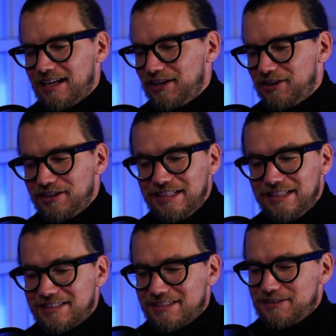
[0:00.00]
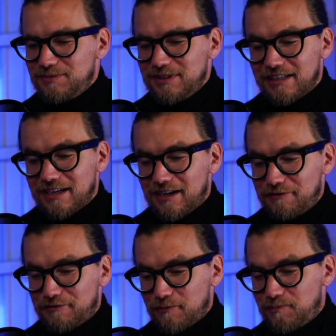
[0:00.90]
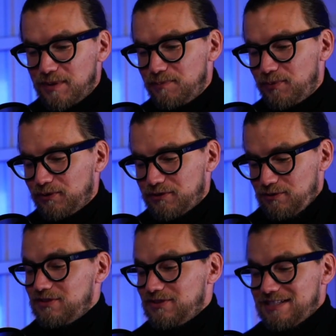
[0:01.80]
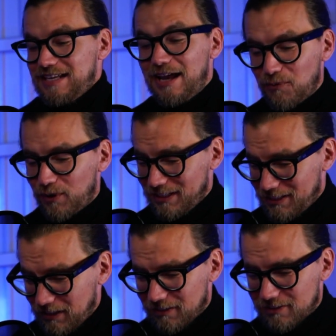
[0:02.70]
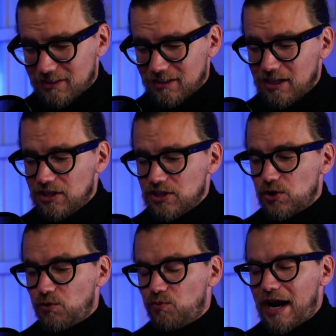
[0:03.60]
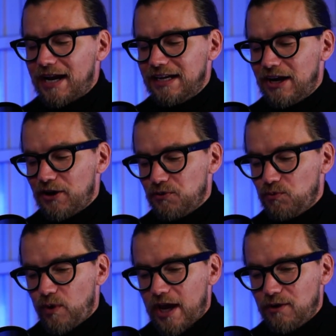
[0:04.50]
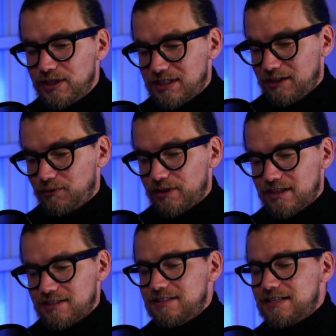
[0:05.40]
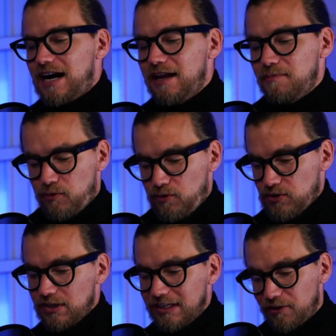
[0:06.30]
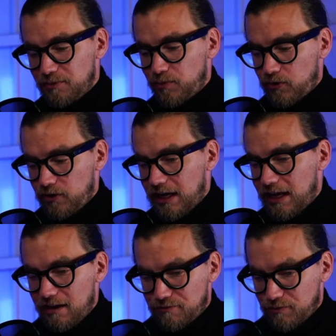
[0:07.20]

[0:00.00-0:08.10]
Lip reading: needs to be there for people to understand what it does. So right now, the way we deal with this is I personally onboard every